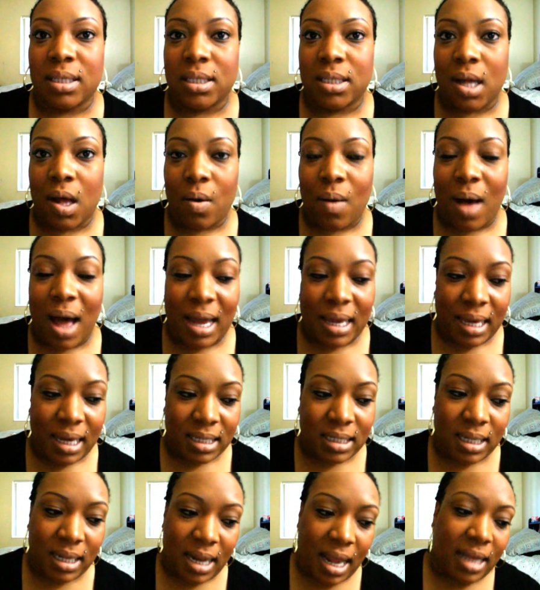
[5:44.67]
So I
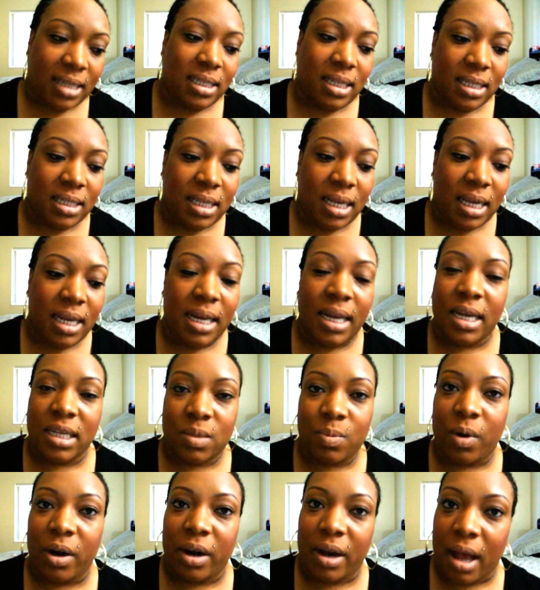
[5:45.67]
guess in that sense, it
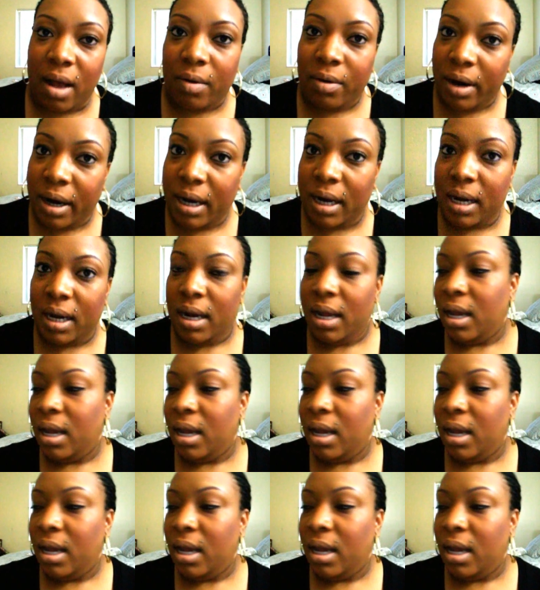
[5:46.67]
does work out great.